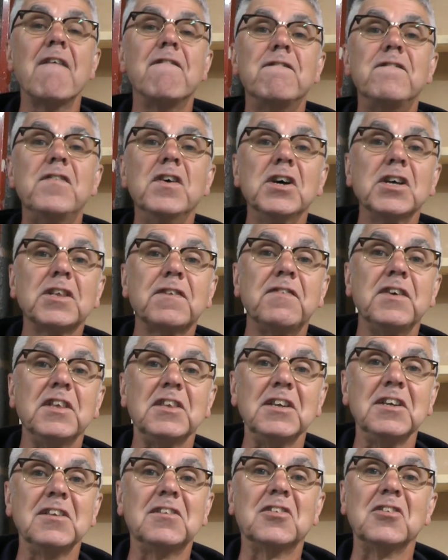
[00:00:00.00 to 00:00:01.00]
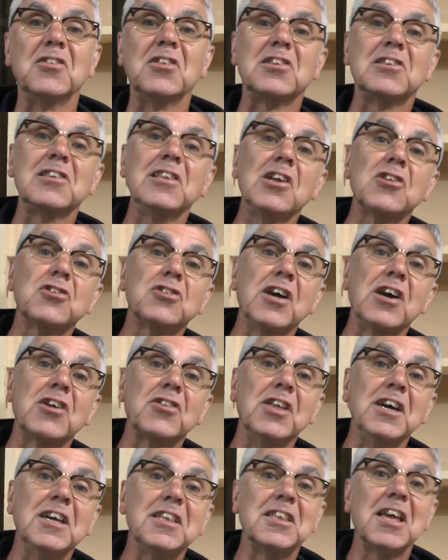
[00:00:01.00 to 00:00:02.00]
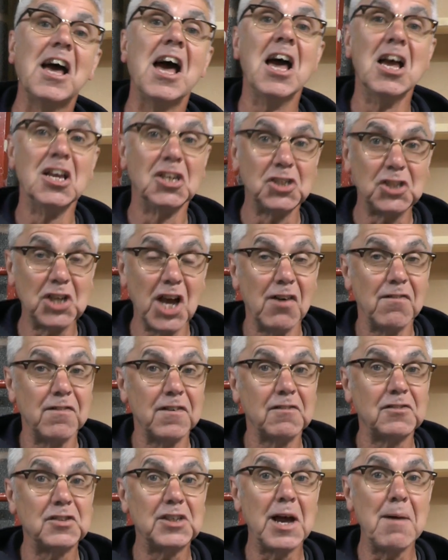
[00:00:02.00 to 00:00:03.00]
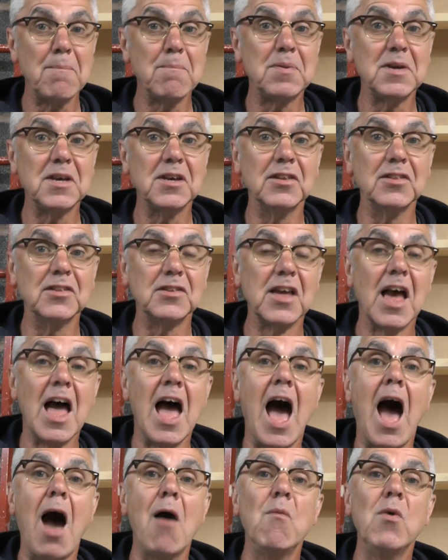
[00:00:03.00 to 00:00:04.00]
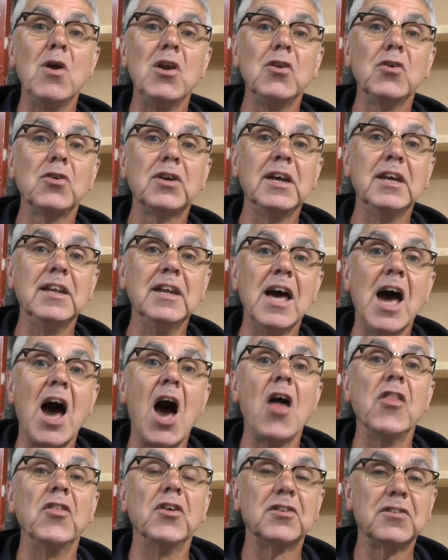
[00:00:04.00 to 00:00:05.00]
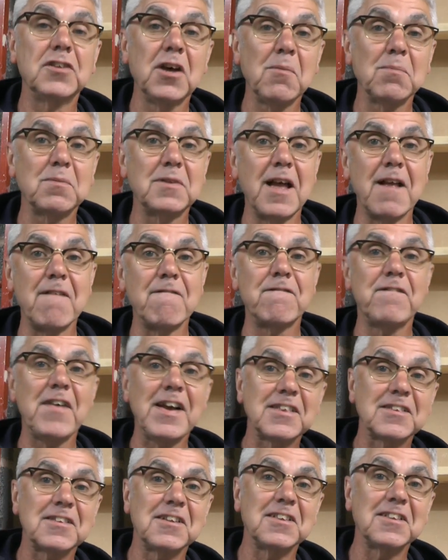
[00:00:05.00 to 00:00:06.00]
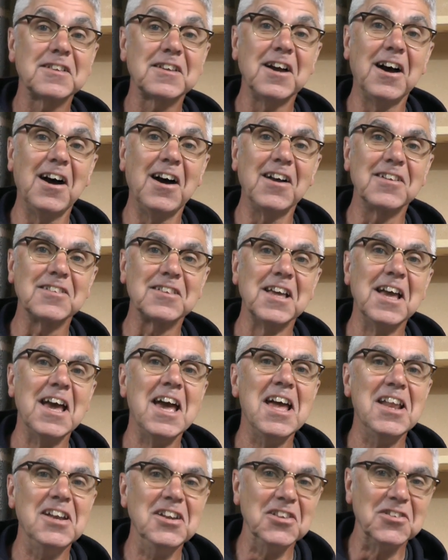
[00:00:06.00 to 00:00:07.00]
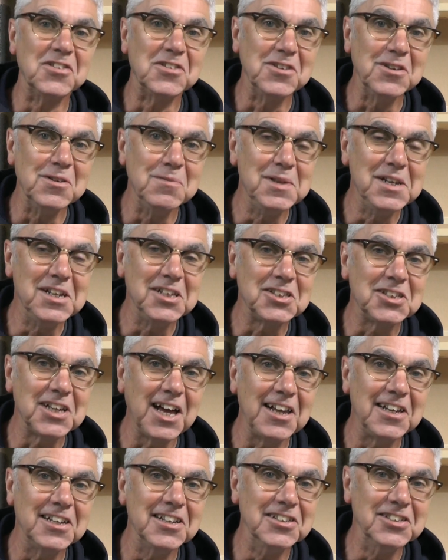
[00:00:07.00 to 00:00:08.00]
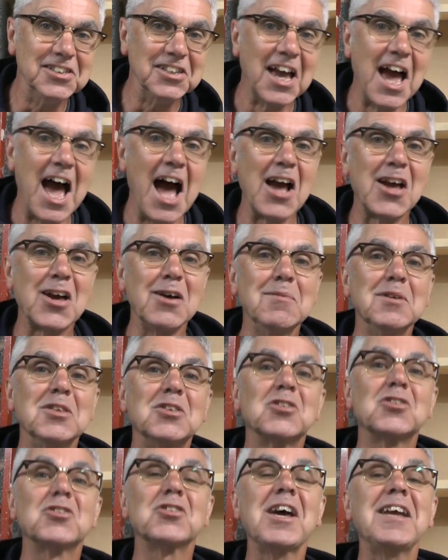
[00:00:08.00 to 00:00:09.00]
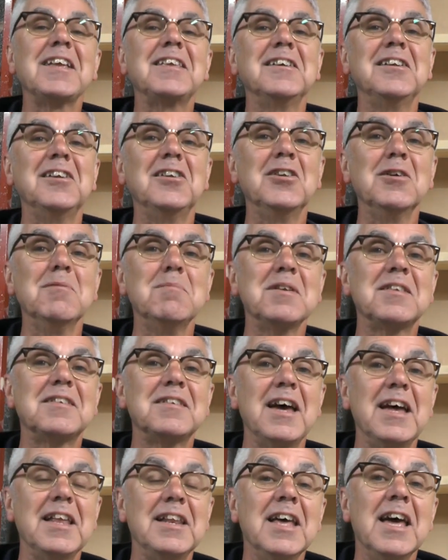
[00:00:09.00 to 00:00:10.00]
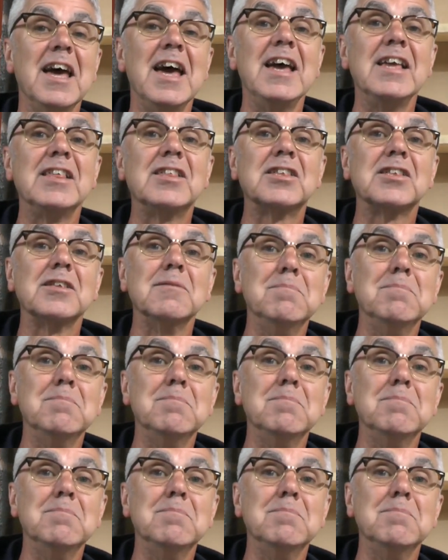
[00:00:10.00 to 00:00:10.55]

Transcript: first visit to the Slot Track Racer Shelf of Champions, and we're looking at the top 10 fastest cars in the 2-minute challenge, and coming straight in at number 10 it's the